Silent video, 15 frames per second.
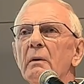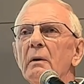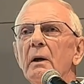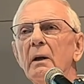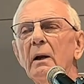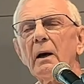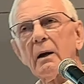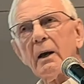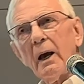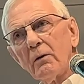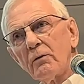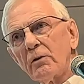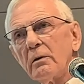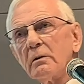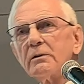in our
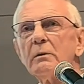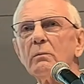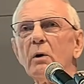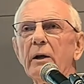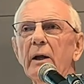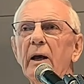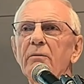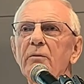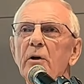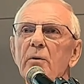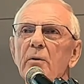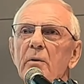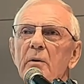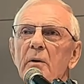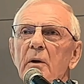councils and what have
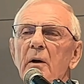you.